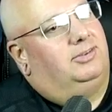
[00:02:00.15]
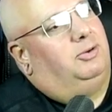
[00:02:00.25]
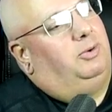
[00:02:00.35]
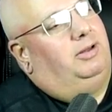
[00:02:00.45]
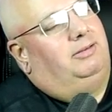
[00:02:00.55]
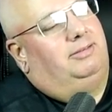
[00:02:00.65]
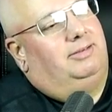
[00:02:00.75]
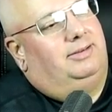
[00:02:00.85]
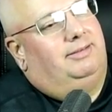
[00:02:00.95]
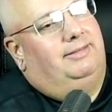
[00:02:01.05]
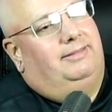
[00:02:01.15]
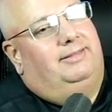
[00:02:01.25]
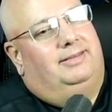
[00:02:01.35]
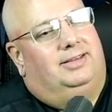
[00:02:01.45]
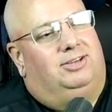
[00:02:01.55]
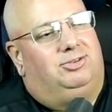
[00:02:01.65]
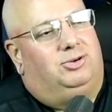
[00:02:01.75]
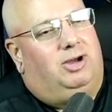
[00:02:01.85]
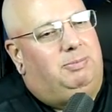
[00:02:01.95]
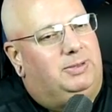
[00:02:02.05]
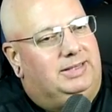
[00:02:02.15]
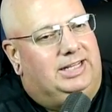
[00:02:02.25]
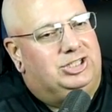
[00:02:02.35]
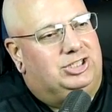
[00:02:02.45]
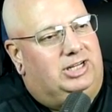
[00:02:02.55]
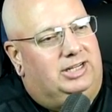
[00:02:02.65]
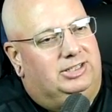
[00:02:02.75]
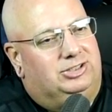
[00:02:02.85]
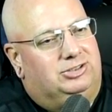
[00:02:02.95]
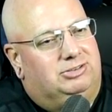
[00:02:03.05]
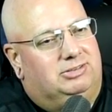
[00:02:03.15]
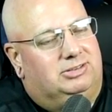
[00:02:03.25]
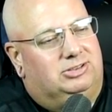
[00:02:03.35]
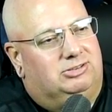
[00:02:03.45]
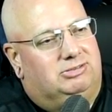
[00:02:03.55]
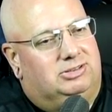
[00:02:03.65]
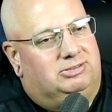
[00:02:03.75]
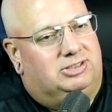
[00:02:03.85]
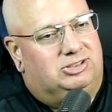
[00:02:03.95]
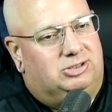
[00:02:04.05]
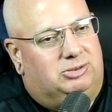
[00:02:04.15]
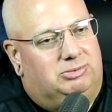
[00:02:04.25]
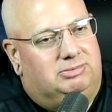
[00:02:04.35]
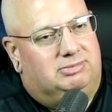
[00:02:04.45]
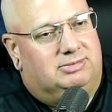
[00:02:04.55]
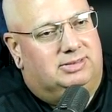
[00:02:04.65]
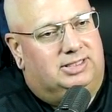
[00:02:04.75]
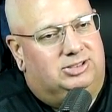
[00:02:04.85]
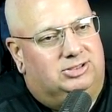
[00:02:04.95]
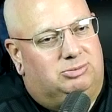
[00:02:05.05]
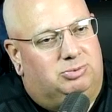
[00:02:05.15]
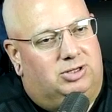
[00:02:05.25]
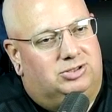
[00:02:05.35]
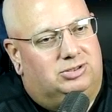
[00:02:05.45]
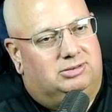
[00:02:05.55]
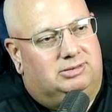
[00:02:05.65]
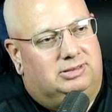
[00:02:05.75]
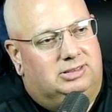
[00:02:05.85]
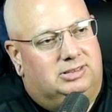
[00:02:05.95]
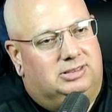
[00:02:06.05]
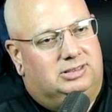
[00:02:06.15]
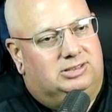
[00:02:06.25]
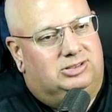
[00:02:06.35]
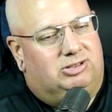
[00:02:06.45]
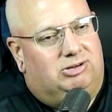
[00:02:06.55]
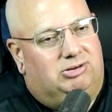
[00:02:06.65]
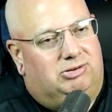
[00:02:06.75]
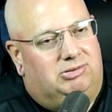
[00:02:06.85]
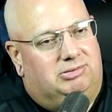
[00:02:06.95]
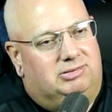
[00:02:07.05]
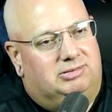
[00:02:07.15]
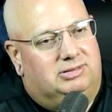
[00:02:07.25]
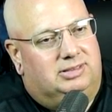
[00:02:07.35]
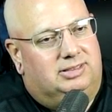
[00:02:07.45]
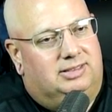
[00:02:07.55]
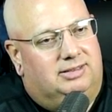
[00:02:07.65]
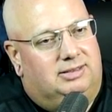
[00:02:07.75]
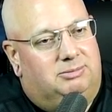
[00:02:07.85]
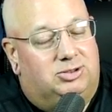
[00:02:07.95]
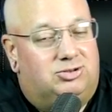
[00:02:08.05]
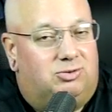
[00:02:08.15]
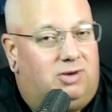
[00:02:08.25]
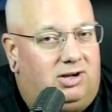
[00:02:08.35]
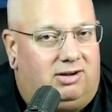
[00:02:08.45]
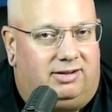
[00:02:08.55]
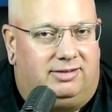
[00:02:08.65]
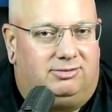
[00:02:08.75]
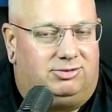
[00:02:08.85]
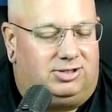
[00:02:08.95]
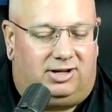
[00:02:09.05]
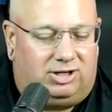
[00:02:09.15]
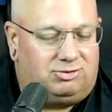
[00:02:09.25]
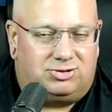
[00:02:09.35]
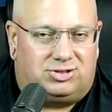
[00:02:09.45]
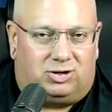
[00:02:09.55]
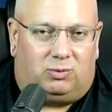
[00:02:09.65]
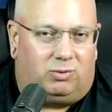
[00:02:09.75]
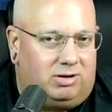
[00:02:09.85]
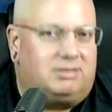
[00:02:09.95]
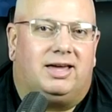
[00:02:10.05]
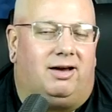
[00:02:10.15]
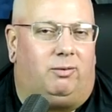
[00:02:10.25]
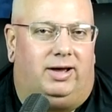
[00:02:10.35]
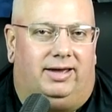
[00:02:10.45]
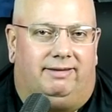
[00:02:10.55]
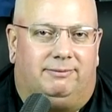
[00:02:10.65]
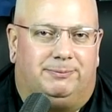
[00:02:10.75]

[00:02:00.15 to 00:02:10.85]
you say, well, if you crop in that shot, there is no lens compression. So, but you're wrong. Photographers don't work that way.